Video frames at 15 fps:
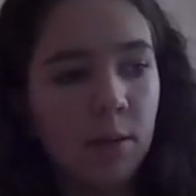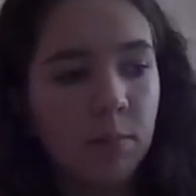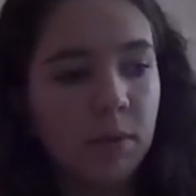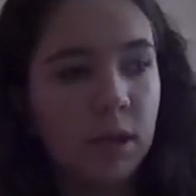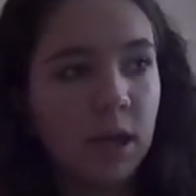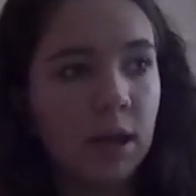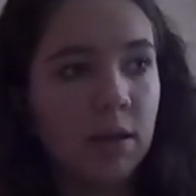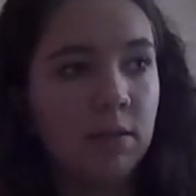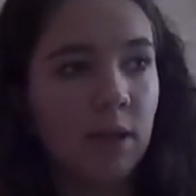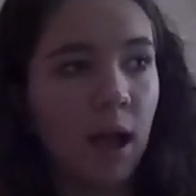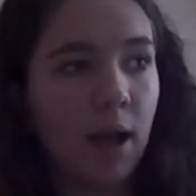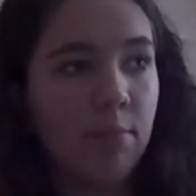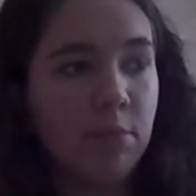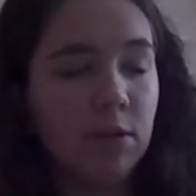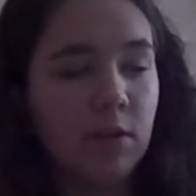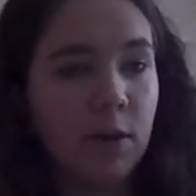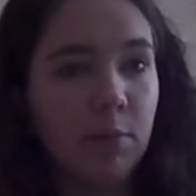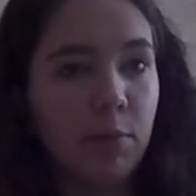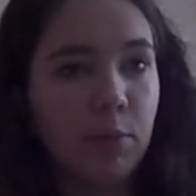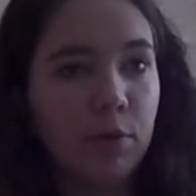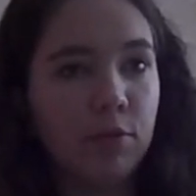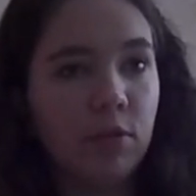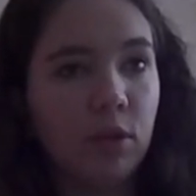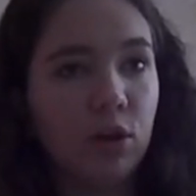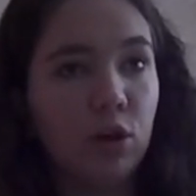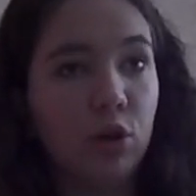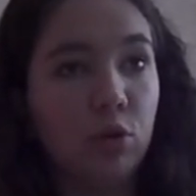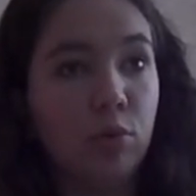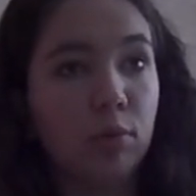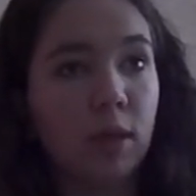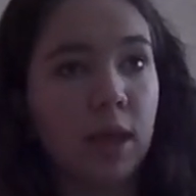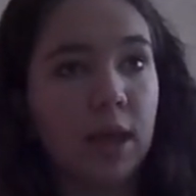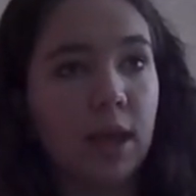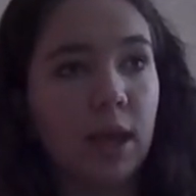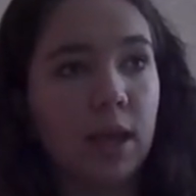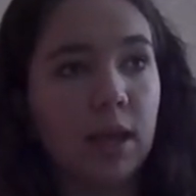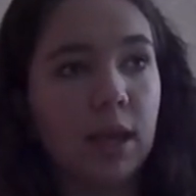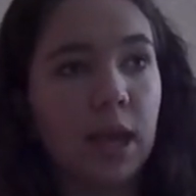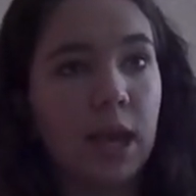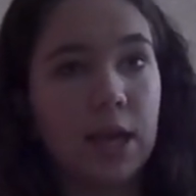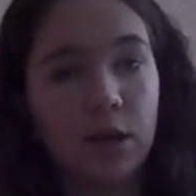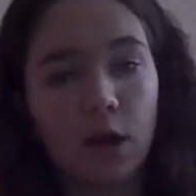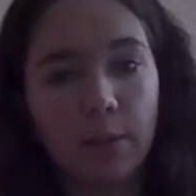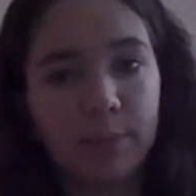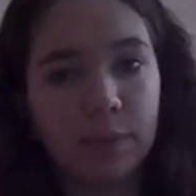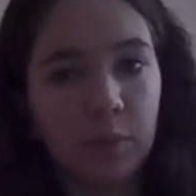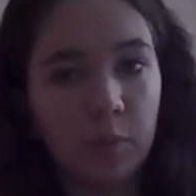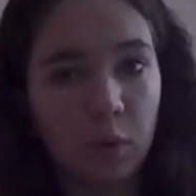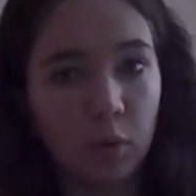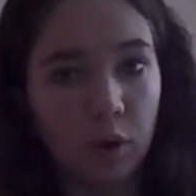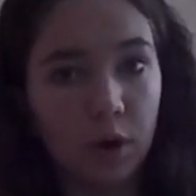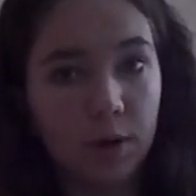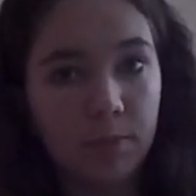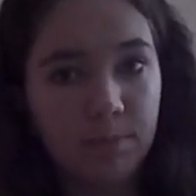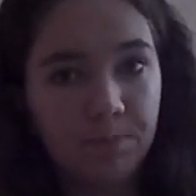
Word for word: because I'm the type of person who like cannot be bored